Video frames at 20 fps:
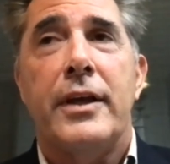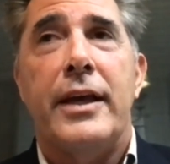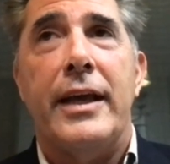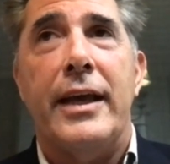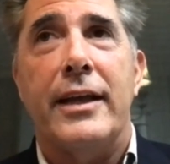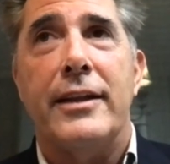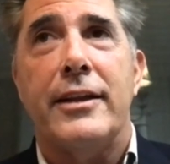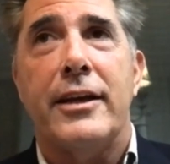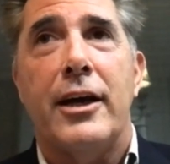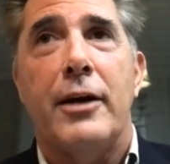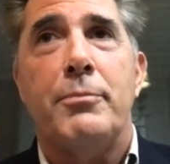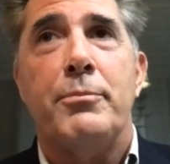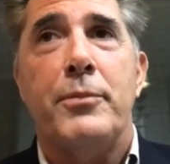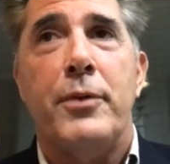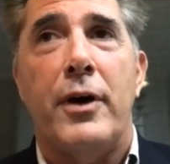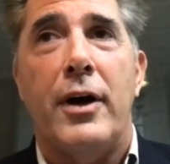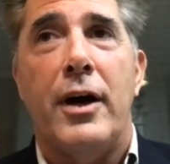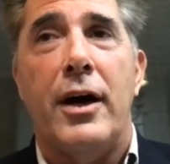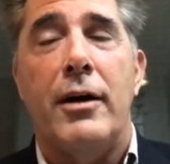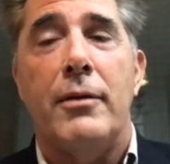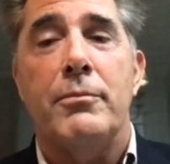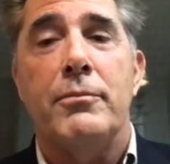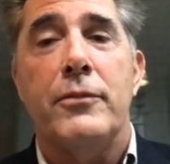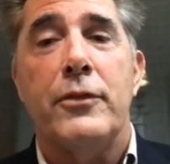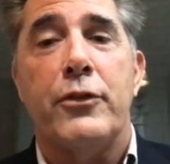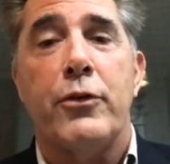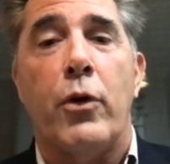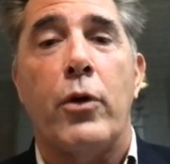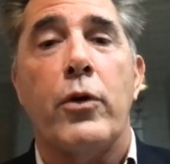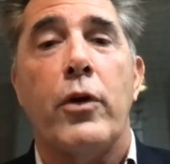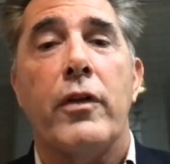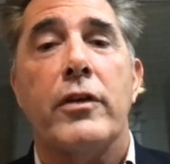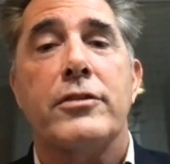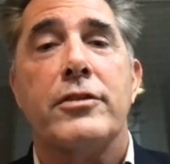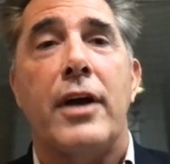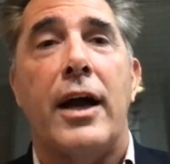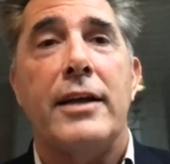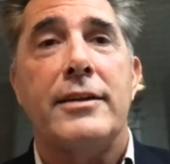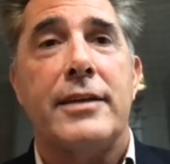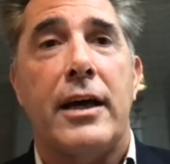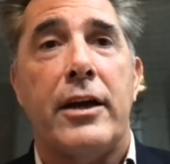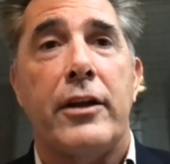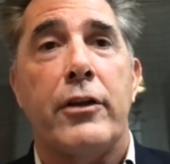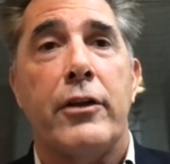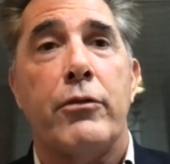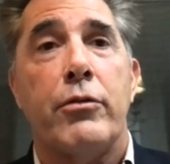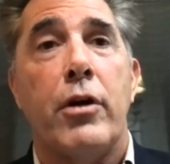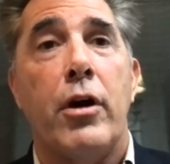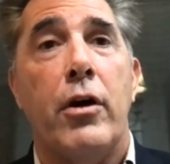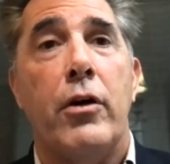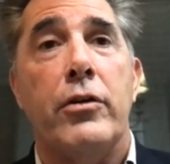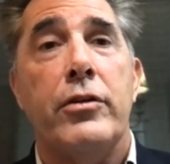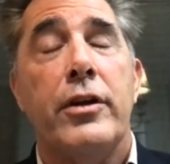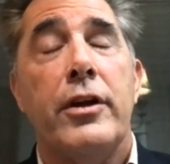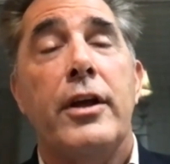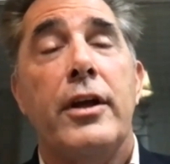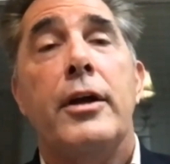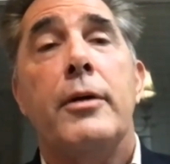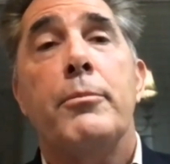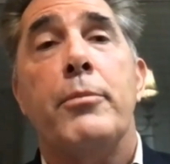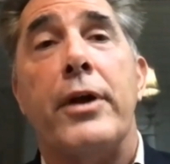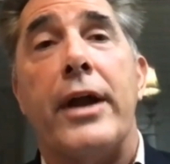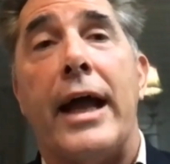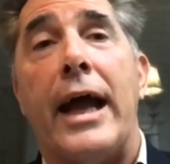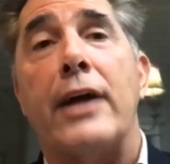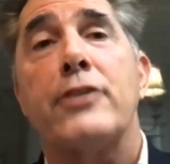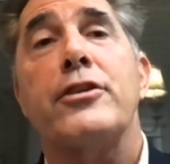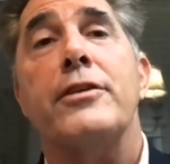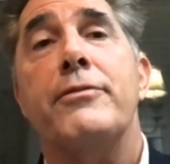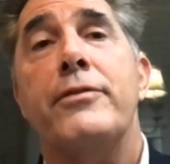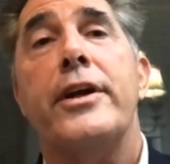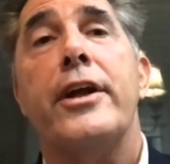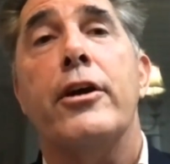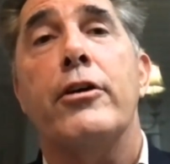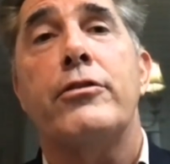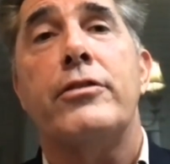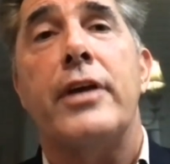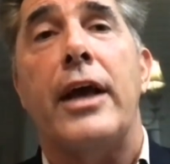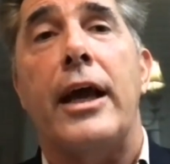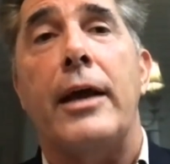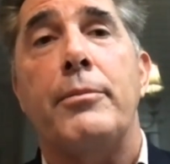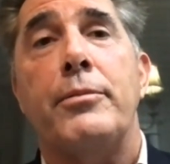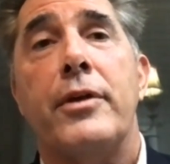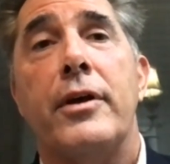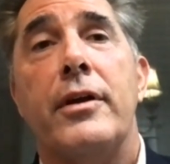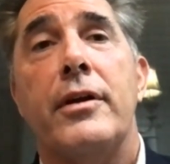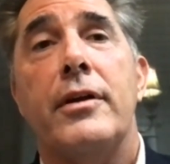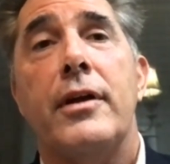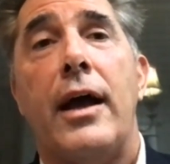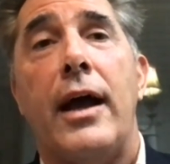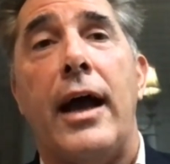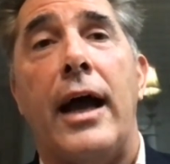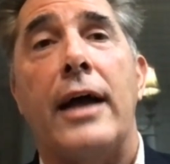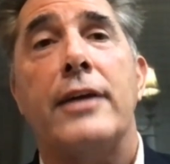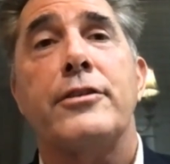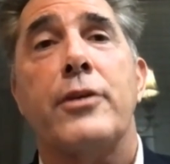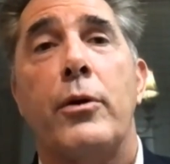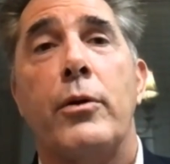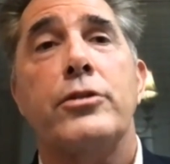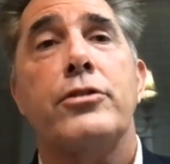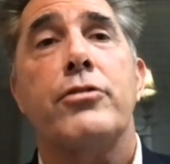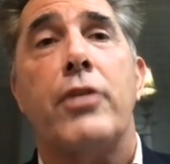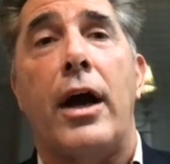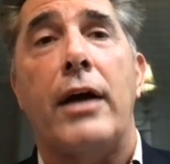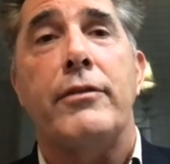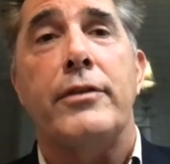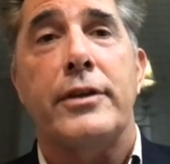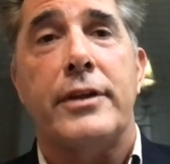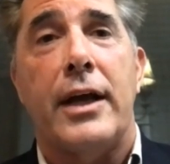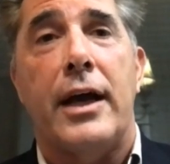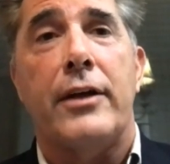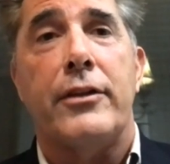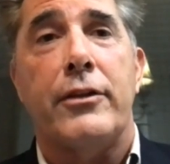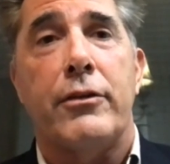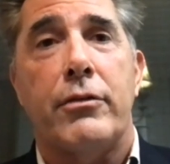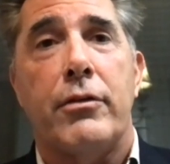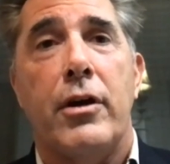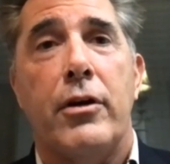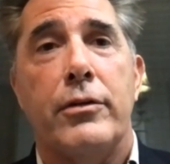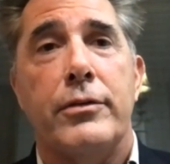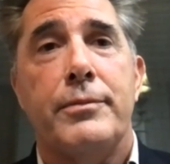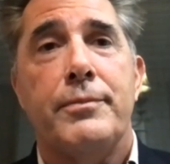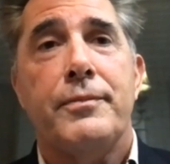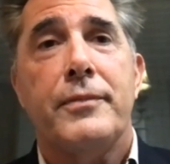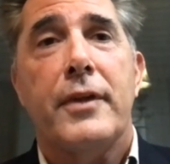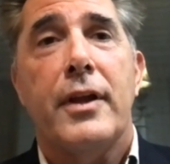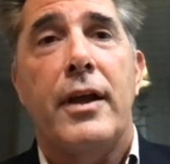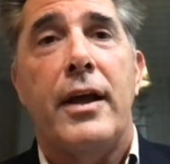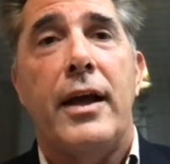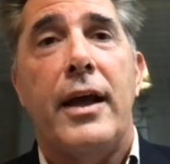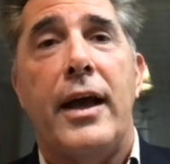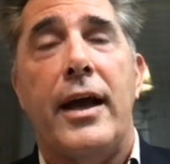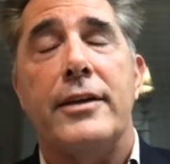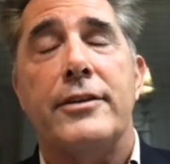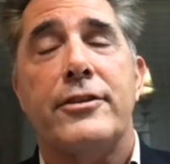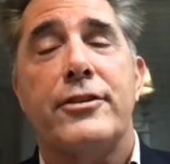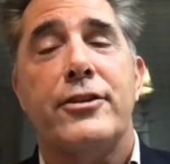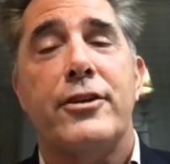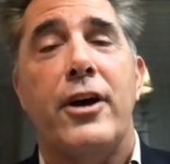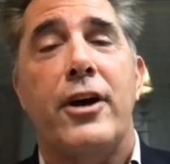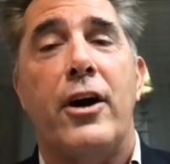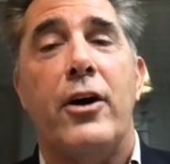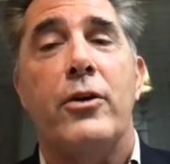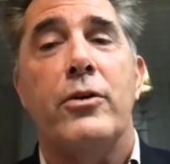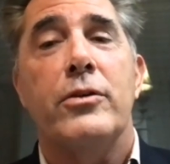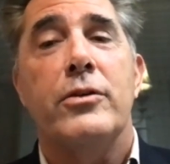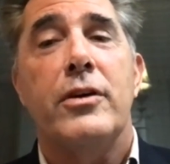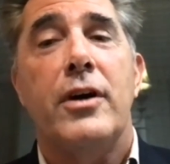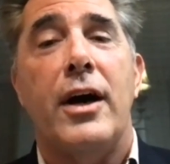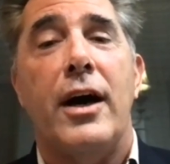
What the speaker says: He ended up throwing all the signs out on the road, but I actually videotaped it as I was driving down the road. And so